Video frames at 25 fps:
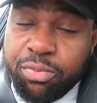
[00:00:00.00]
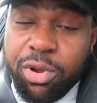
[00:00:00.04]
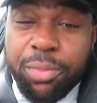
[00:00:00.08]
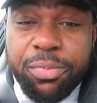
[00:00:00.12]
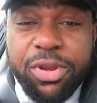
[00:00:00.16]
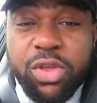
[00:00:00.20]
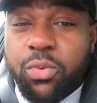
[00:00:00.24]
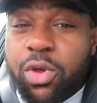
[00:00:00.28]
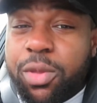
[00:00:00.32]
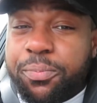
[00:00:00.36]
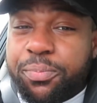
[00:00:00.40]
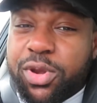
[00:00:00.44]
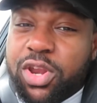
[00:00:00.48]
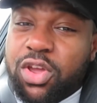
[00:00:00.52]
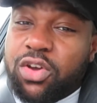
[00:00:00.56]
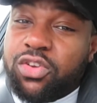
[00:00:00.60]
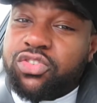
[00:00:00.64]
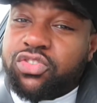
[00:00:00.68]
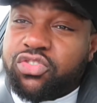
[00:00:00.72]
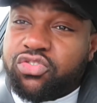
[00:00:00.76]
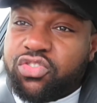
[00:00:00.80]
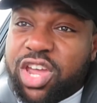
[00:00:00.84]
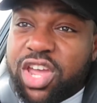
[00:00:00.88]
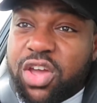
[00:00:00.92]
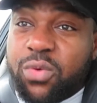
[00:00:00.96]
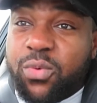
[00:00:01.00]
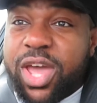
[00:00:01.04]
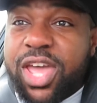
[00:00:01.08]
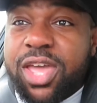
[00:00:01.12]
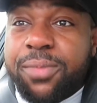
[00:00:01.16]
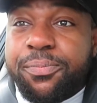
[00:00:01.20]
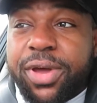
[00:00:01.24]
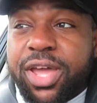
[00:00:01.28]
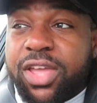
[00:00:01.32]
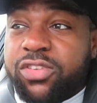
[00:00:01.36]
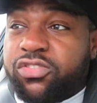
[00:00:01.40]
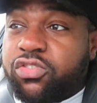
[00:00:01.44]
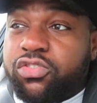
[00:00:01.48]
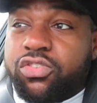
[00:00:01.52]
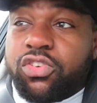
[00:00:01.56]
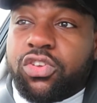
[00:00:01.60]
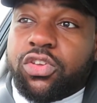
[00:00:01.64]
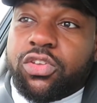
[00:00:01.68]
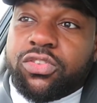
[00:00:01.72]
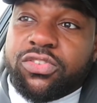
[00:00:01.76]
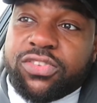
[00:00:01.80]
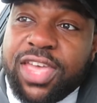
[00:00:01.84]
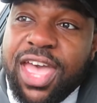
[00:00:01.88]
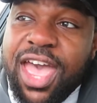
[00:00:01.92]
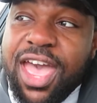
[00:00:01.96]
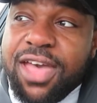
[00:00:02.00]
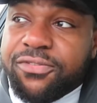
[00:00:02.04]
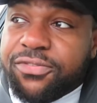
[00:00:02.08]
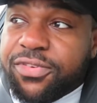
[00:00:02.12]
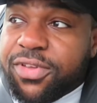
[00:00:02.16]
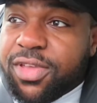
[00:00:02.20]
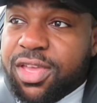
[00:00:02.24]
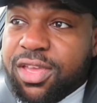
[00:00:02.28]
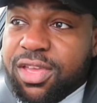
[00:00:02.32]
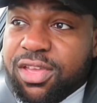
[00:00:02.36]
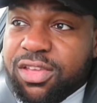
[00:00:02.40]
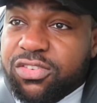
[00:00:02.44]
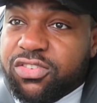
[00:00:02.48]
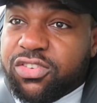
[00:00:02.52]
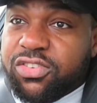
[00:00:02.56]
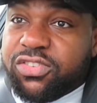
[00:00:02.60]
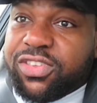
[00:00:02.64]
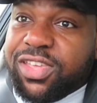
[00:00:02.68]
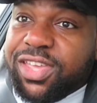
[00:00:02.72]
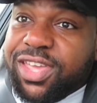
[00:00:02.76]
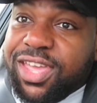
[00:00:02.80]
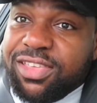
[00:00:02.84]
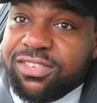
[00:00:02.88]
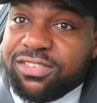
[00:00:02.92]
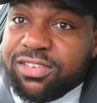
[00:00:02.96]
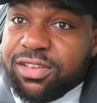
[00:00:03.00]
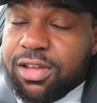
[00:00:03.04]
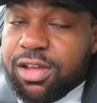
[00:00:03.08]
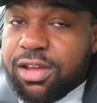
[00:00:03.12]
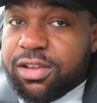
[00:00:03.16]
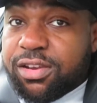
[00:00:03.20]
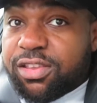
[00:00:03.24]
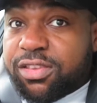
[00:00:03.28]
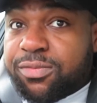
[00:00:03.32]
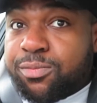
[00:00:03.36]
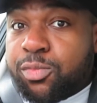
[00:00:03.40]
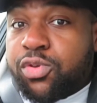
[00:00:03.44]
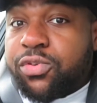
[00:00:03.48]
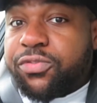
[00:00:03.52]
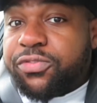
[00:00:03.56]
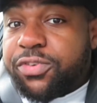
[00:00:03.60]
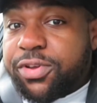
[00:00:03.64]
Probably won't put it on straight away, but it's just a good to have just in case the car does move